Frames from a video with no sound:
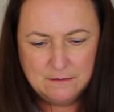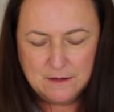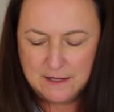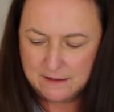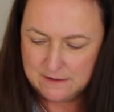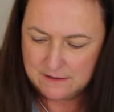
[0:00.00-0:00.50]

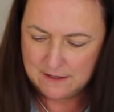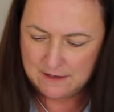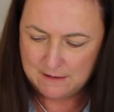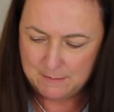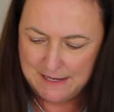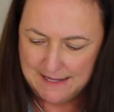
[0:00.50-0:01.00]
It
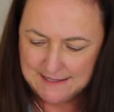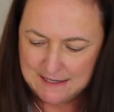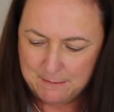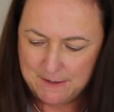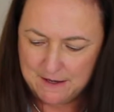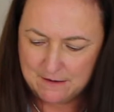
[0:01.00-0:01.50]
blends
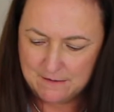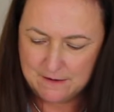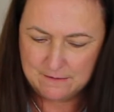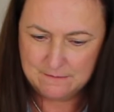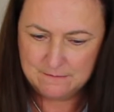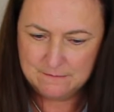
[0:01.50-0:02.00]
in better
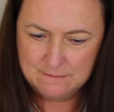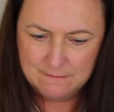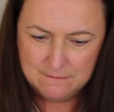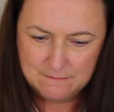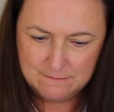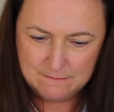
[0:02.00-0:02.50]

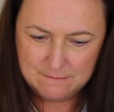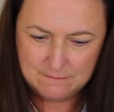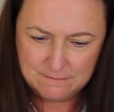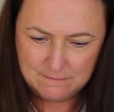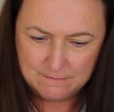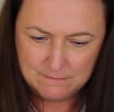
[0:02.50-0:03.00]

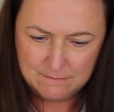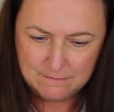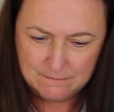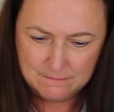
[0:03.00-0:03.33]
then.